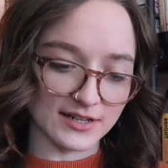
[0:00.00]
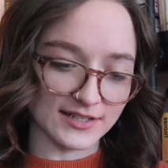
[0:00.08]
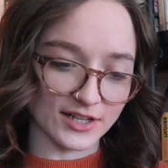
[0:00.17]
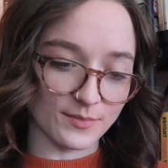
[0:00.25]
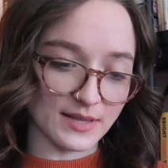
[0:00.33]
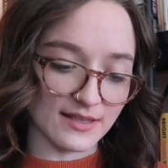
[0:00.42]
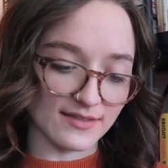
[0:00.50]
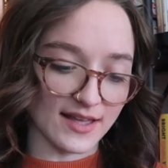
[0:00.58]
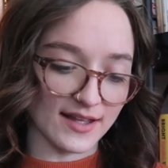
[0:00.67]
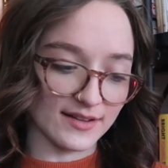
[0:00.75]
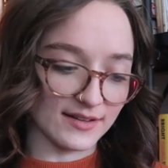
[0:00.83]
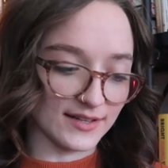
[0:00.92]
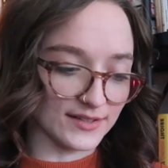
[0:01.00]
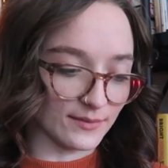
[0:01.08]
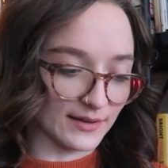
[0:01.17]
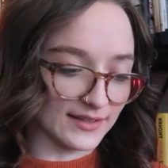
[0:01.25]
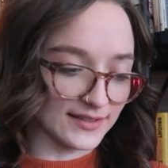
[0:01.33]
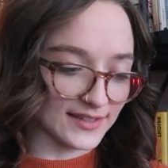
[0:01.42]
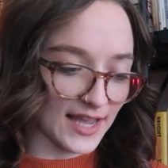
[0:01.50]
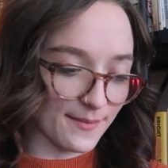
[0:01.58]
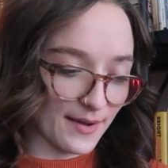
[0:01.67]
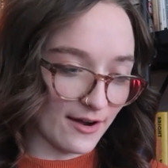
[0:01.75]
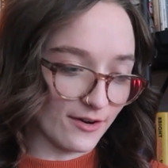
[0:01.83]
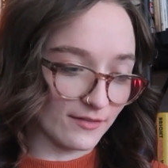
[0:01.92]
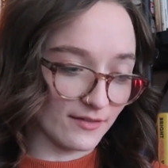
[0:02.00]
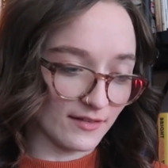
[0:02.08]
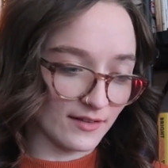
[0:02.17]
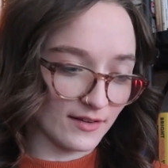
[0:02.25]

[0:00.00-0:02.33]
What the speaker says: to tell me that that is when this came out.